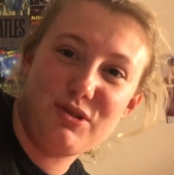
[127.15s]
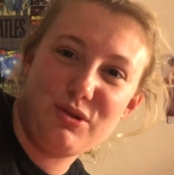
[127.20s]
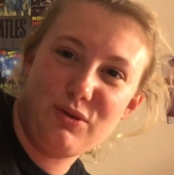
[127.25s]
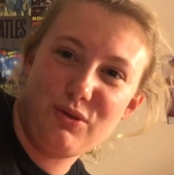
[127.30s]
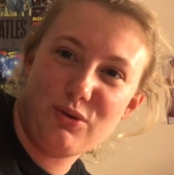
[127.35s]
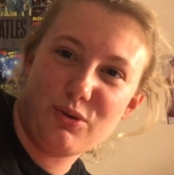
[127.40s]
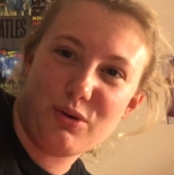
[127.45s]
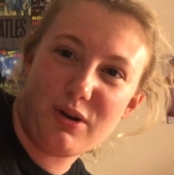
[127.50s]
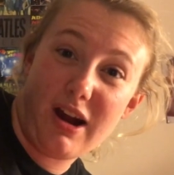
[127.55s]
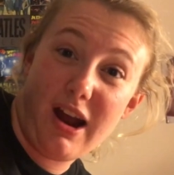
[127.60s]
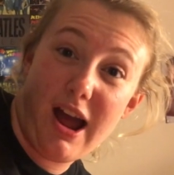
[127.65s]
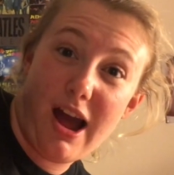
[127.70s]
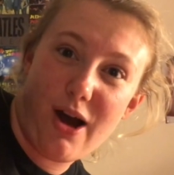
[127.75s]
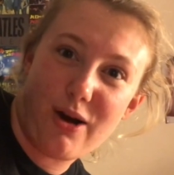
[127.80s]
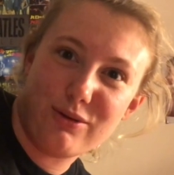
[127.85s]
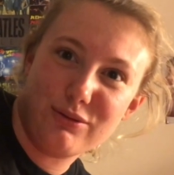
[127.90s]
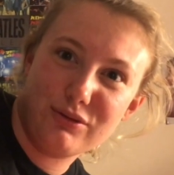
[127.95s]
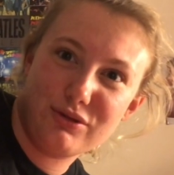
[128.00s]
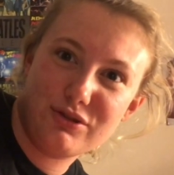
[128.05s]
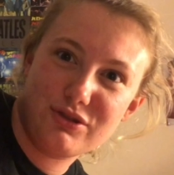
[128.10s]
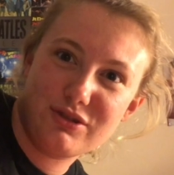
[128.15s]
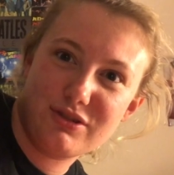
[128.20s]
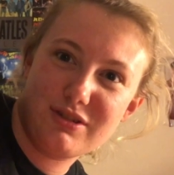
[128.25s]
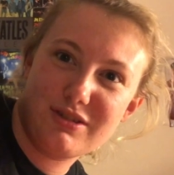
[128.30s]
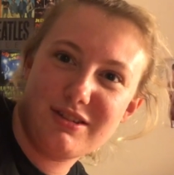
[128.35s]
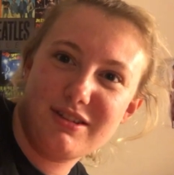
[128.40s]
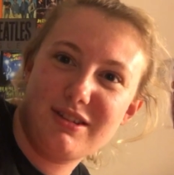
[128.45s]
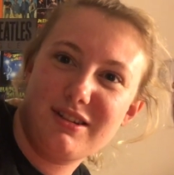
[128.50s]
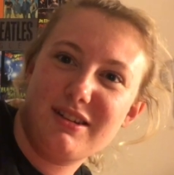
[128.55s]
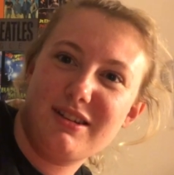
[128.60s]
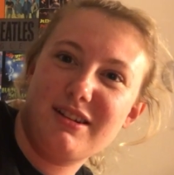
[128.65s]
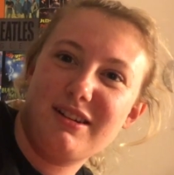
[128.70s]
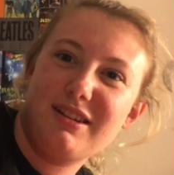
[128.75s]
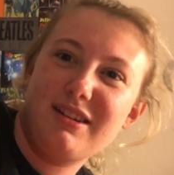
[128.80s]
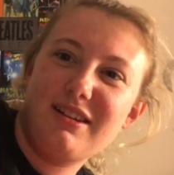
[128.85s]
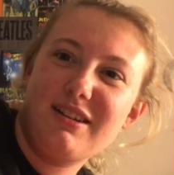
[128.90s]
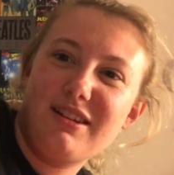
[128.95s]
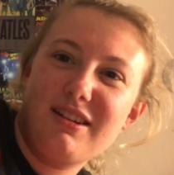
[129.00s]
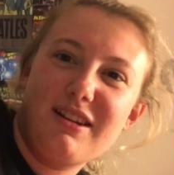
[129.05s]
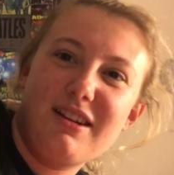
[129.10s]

to your house. That's wild.